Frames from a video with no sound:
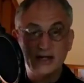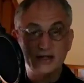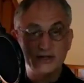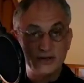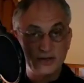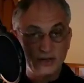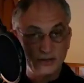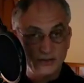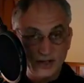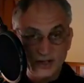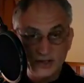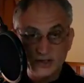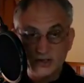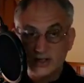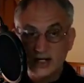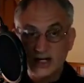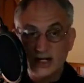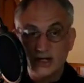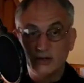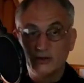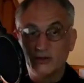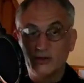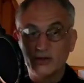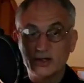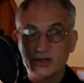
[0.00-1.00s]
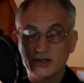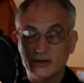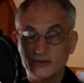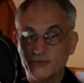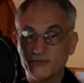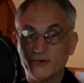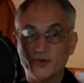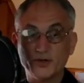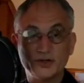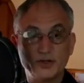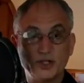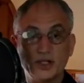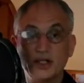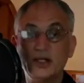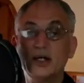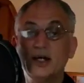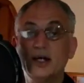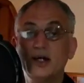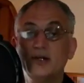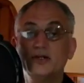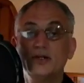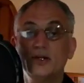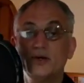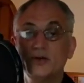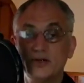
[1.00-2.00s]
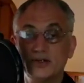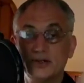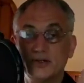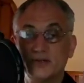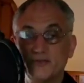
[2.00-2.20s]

And so let's take a look. The first thing you got to do is